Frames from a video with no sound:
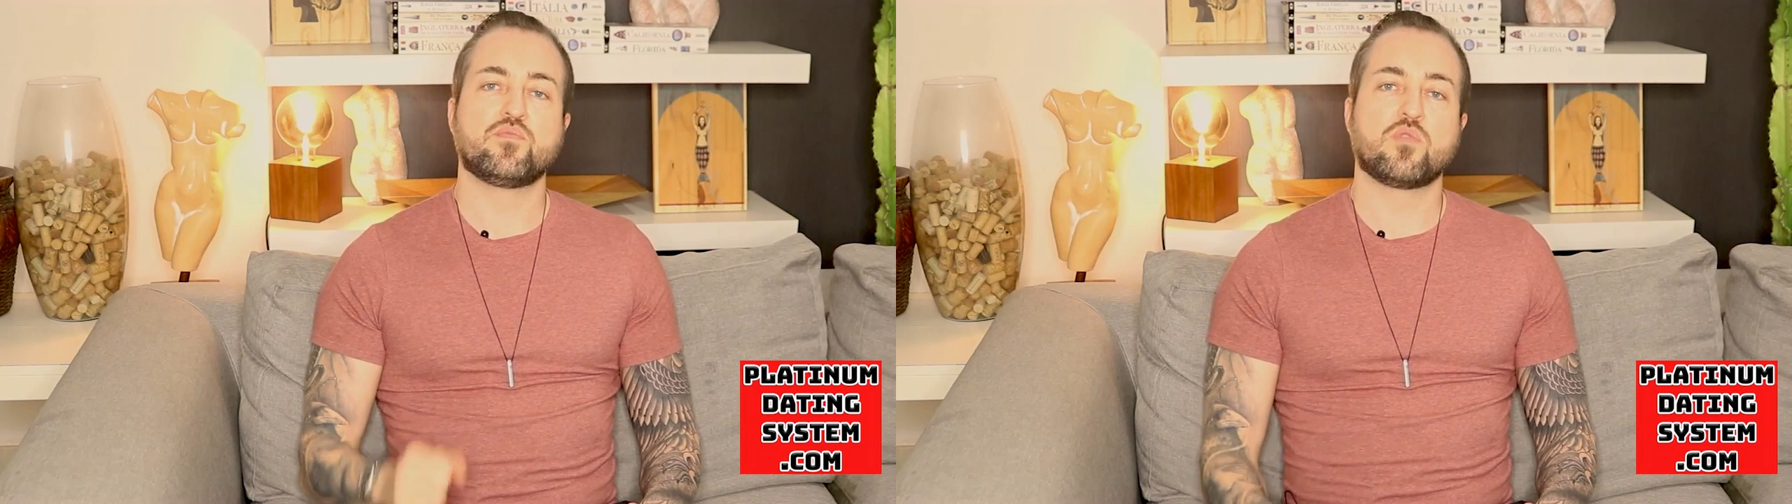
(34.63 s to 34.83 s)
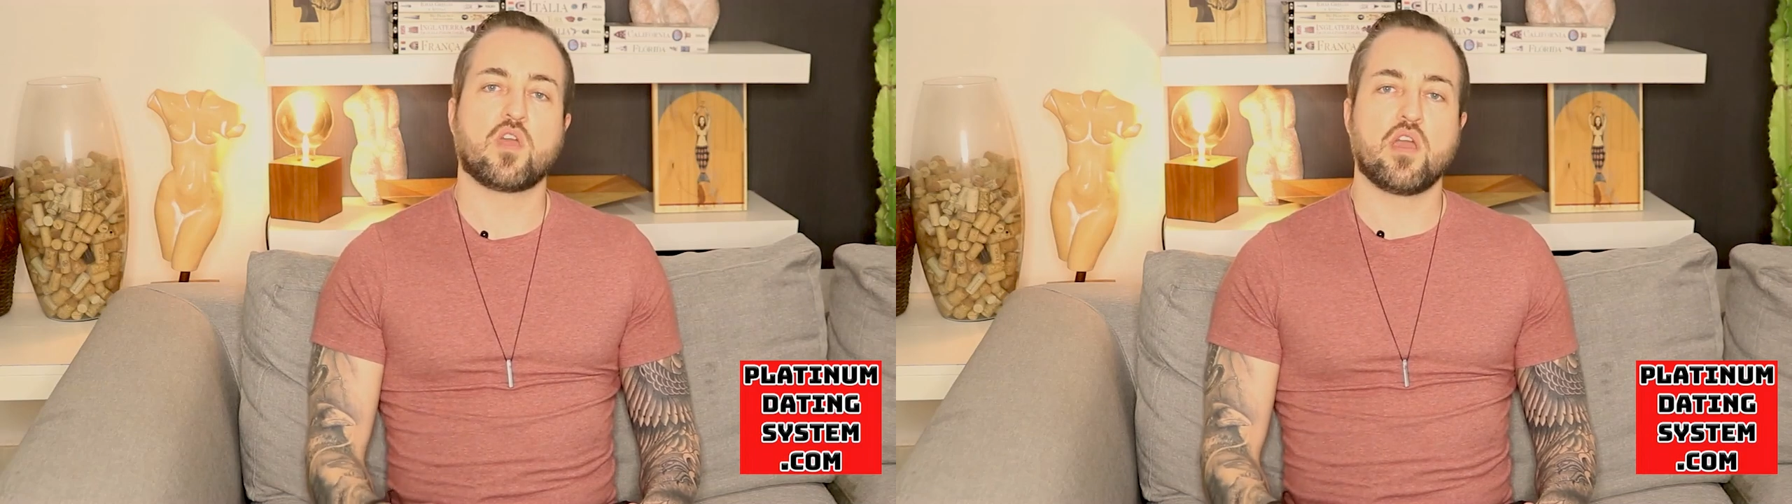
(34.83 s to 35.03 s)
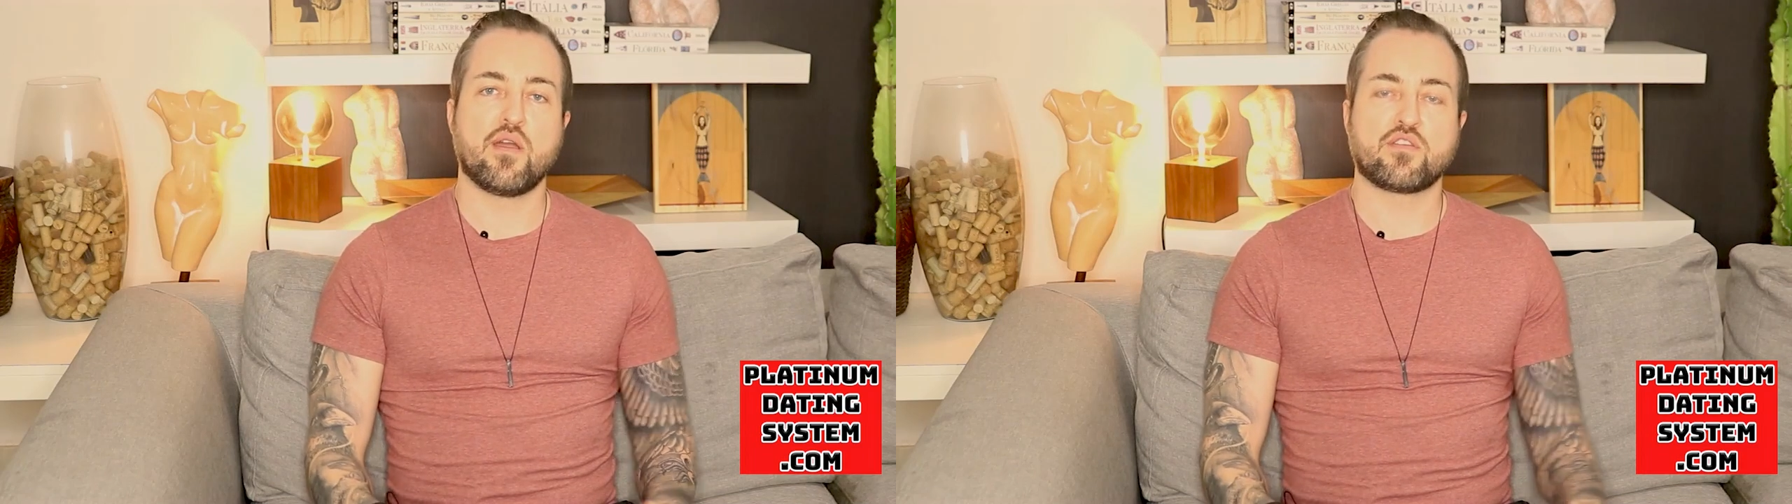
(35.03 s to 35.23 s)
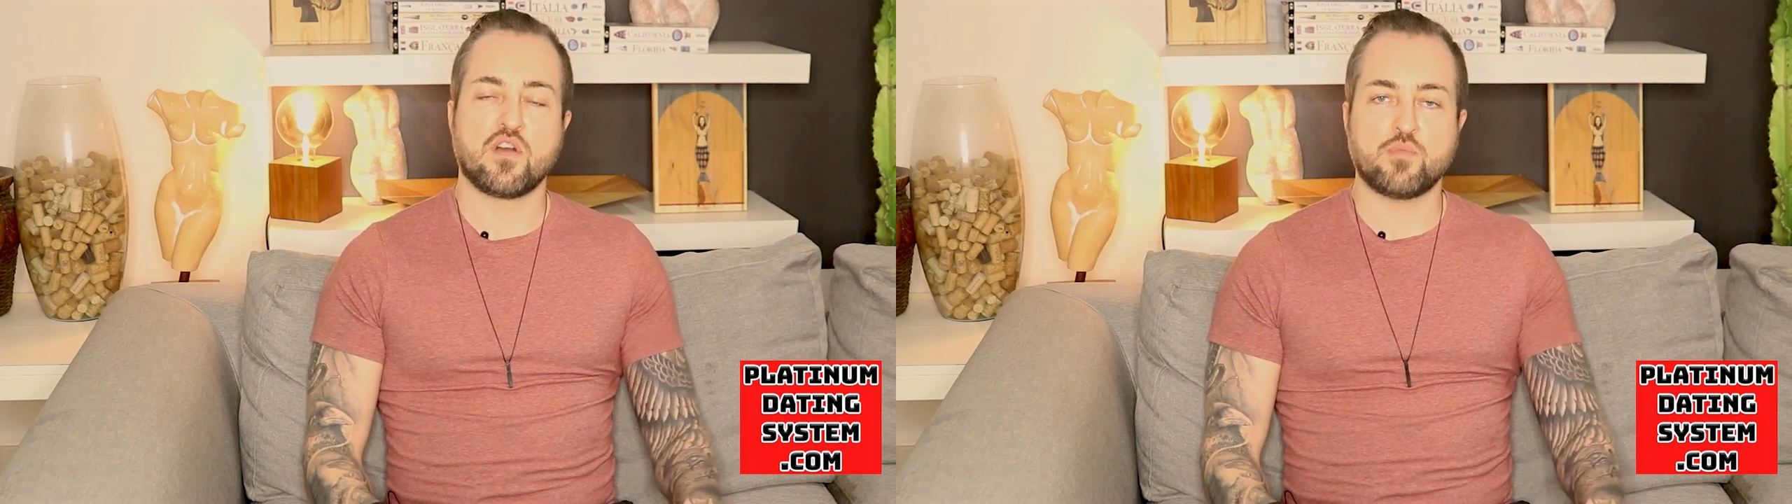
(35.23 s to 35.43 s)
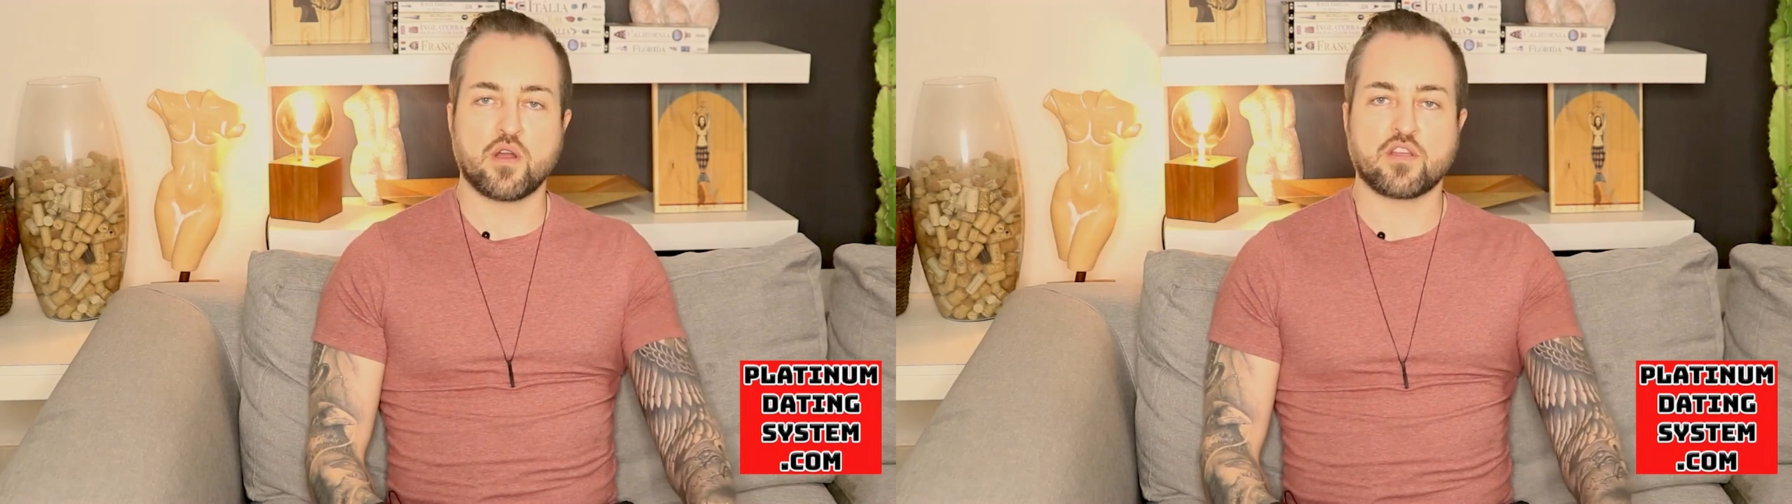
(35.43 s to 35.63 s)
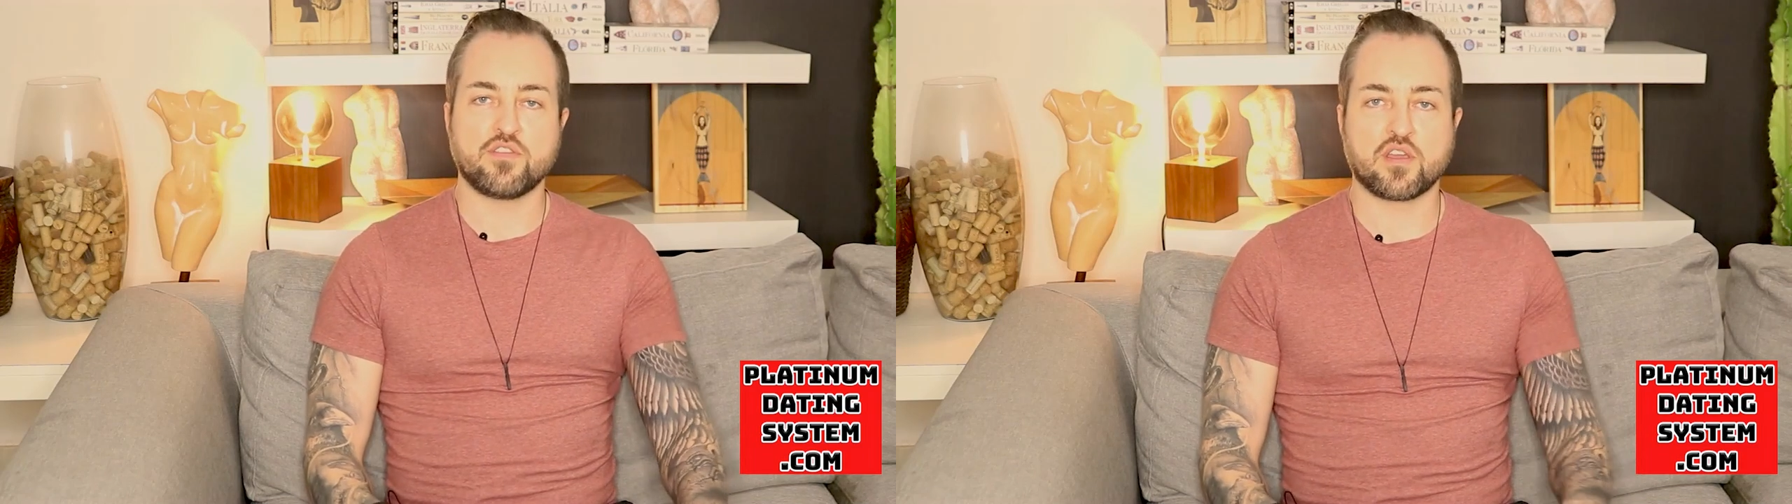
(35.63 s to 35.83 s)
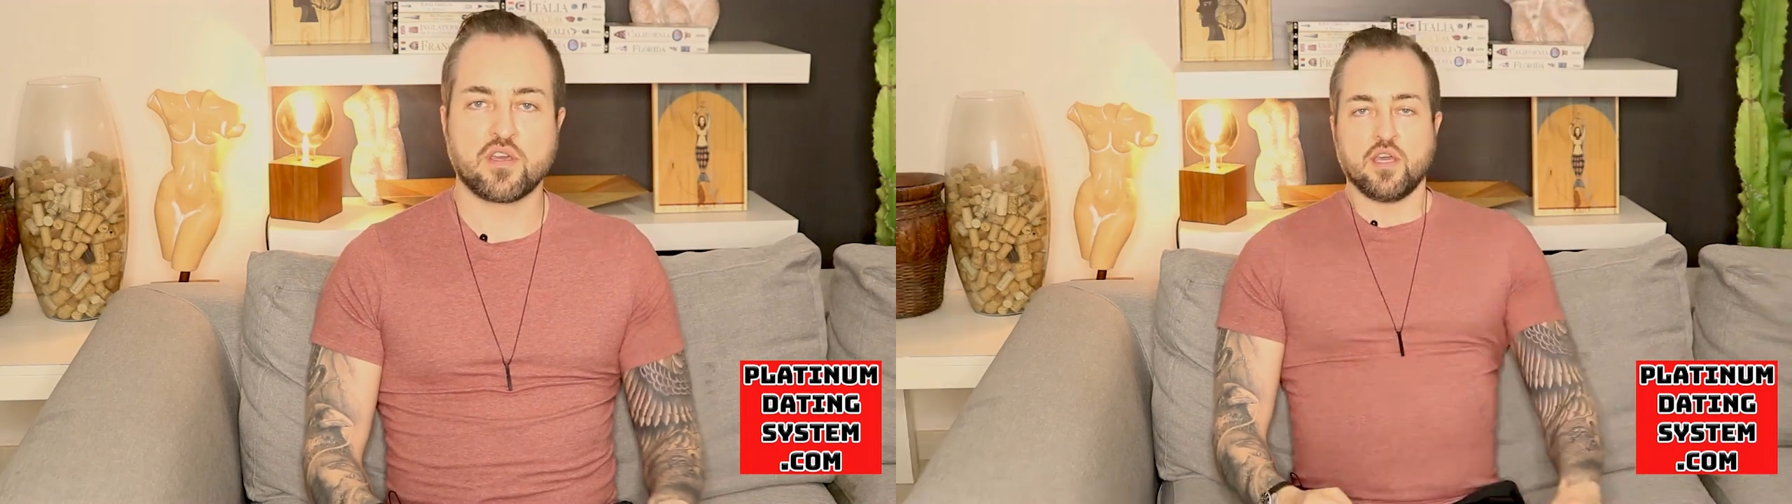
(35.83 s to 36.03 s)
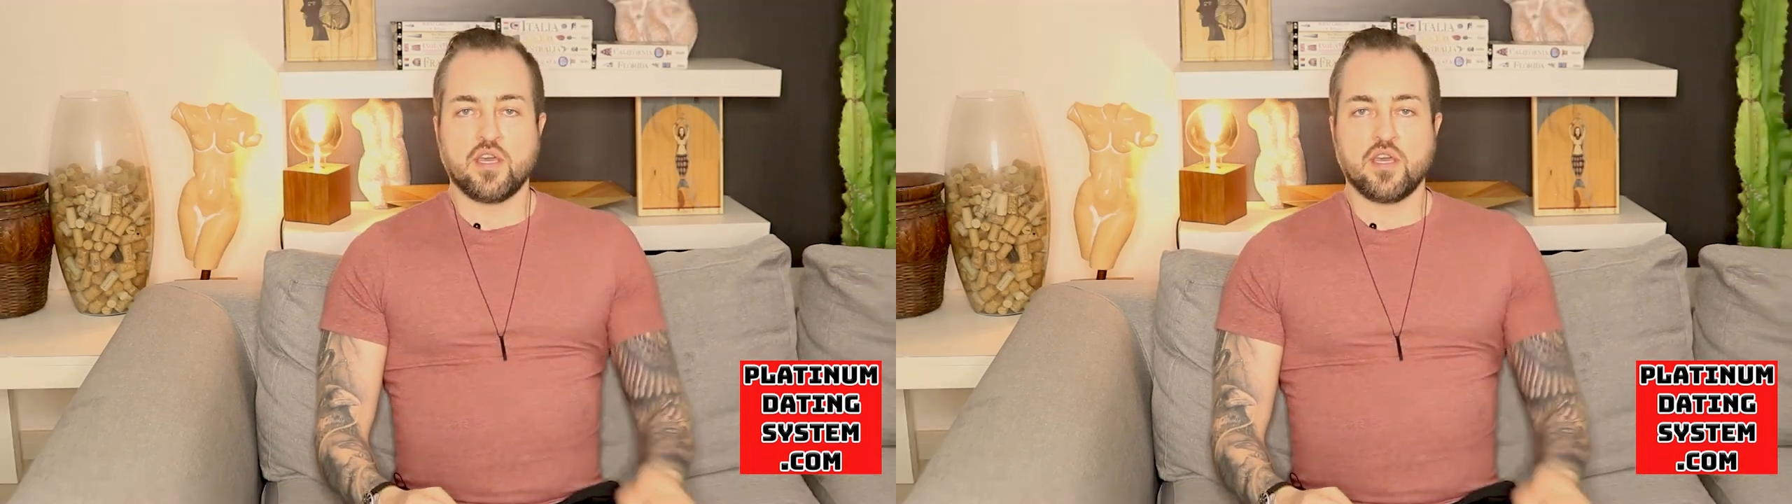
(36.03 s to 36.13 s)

okay, Eric van Markovic,